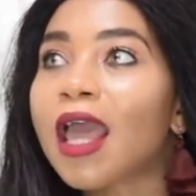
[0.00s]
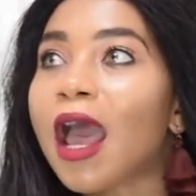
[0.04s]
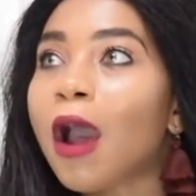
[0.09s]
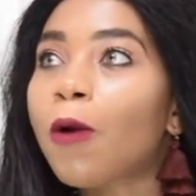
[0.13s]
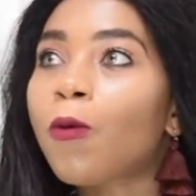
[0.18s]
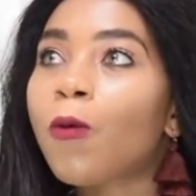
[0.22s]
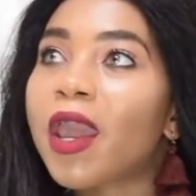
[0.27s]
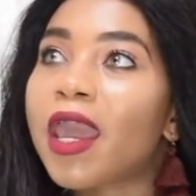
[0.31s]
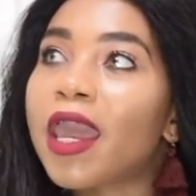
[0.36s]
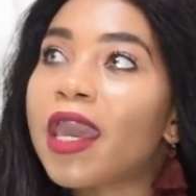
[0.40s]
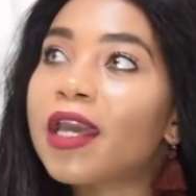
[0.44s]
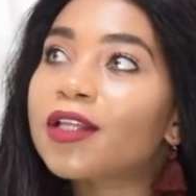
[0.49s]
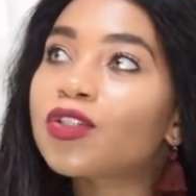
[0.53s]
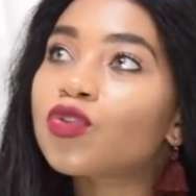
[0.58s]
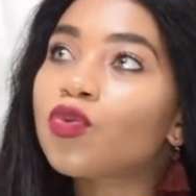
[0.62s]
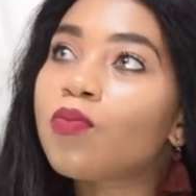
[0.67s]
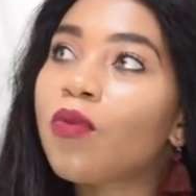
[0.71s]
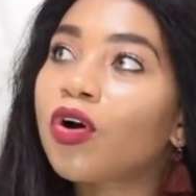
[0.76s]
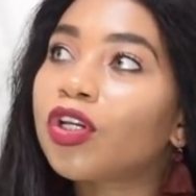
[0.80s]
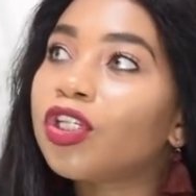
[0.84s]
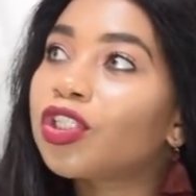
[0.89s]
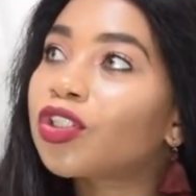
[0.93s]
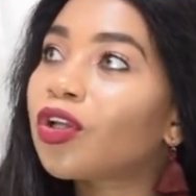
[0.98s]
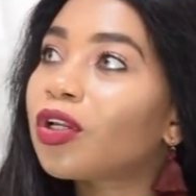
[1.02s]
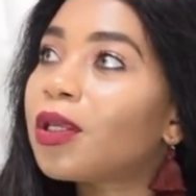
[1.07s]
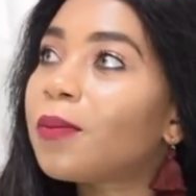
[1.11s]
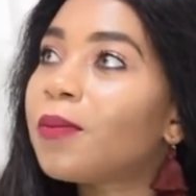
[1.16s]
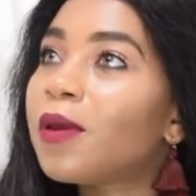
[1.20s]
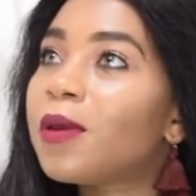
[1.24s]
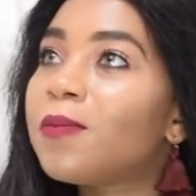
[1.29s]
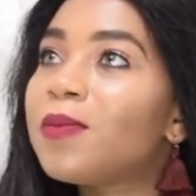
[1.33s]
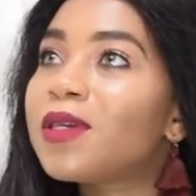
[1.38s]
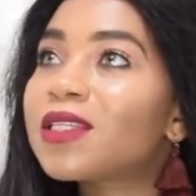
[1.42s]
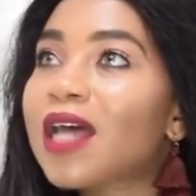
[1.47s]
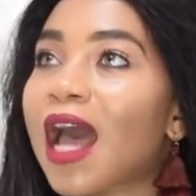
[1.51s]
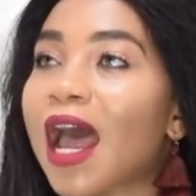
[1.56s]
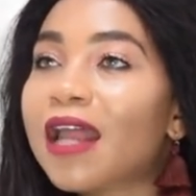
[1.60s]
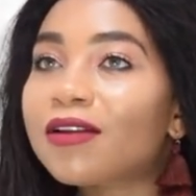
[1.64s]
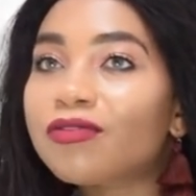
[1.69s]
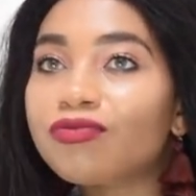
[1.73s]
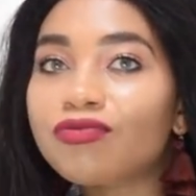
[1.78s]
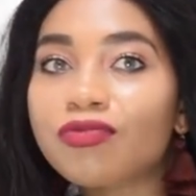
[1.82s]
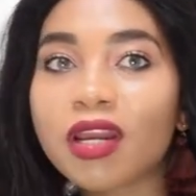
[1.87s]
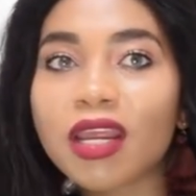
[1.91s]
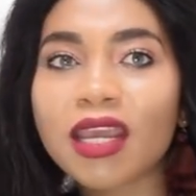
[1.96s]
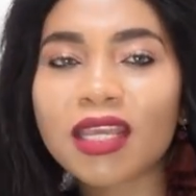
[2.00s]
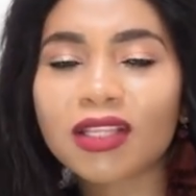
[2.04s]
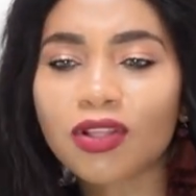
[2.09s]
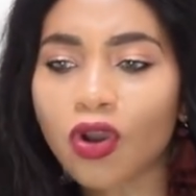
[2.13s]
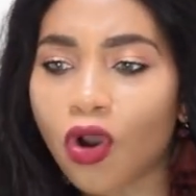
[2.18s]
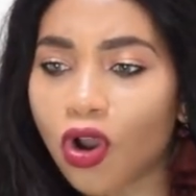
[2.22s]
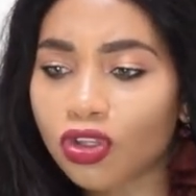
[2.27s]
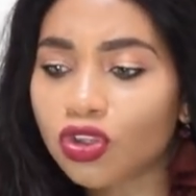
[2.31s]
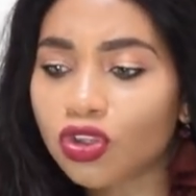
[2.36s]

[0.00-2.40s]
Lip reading: awake to monitor the baby's heart rate.